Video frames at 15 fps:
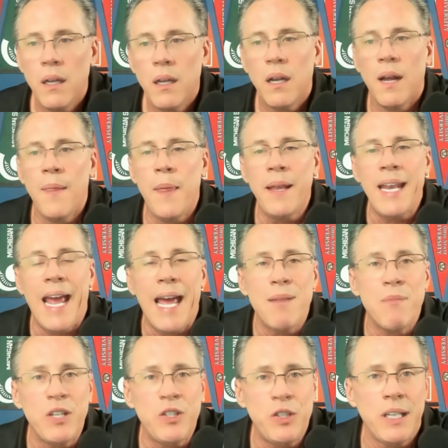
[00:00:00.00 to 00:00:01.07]
And then at
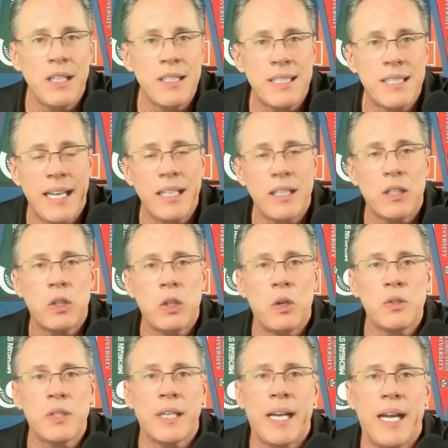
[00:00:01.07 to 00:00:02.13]
Michigan State to
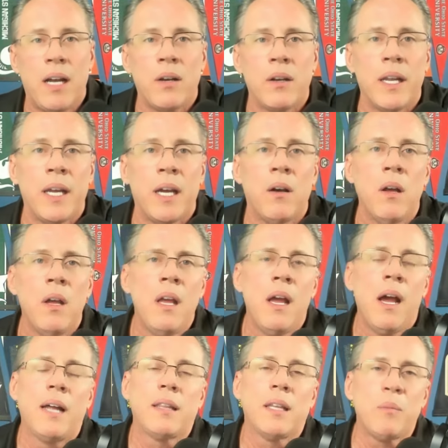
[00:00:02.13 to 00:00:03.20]
close it out. Now,
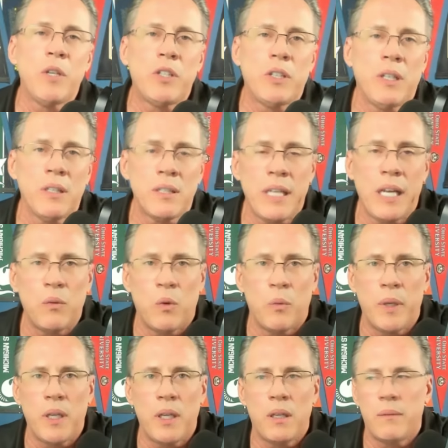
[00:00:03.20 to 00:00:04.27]
I think Michigan State will
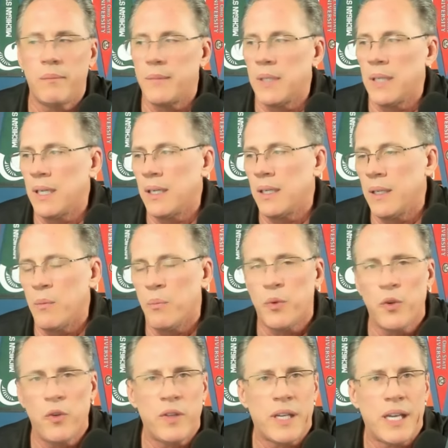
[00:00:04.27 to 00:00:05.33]
be uh,
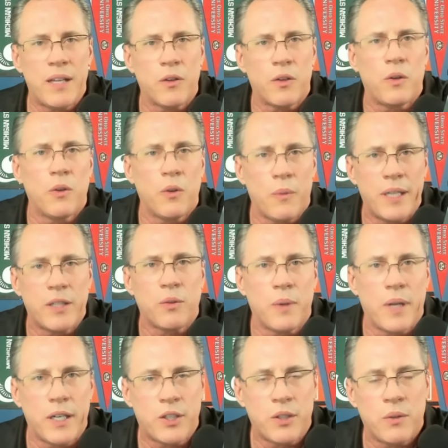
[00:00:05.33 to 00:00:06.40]
improved. They got they're going in the right
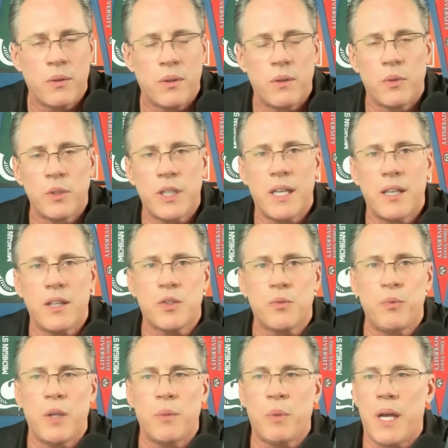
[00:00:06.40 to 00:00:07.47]
direction with Jonathan
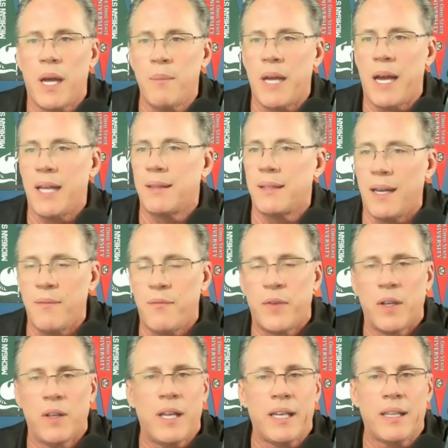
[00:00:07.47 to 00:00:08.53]
Smith, but I mean, I I
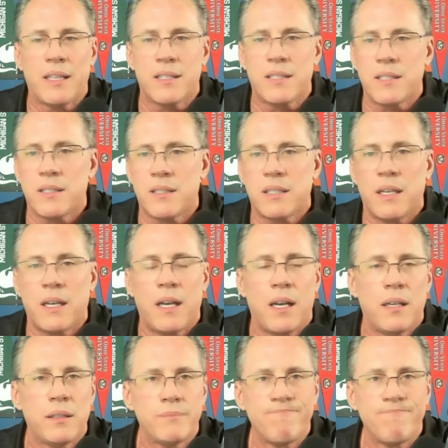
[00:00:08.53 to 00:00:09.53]
feel like this is uh,